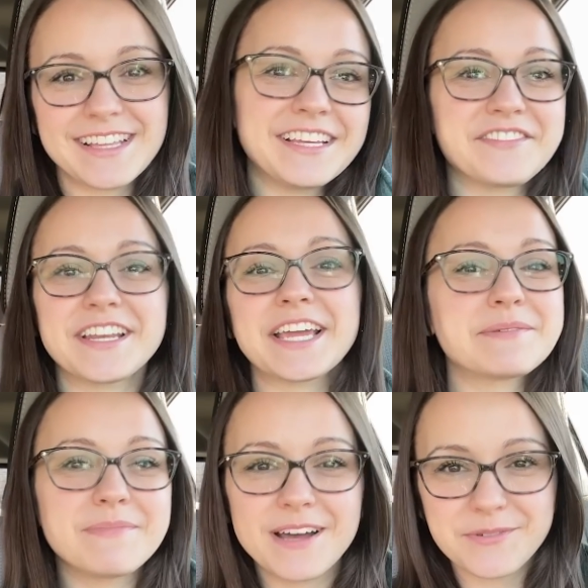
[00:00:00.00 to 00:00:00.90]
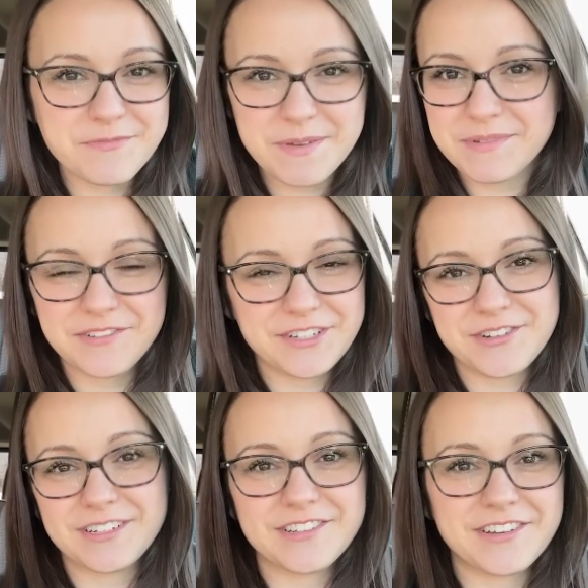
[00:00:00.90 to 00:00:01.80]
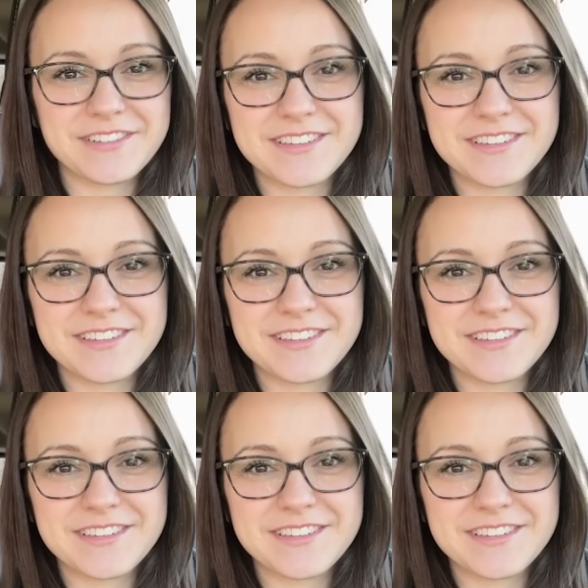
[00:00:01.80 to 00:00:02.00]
I love that I can bond with people over Trader Joe's.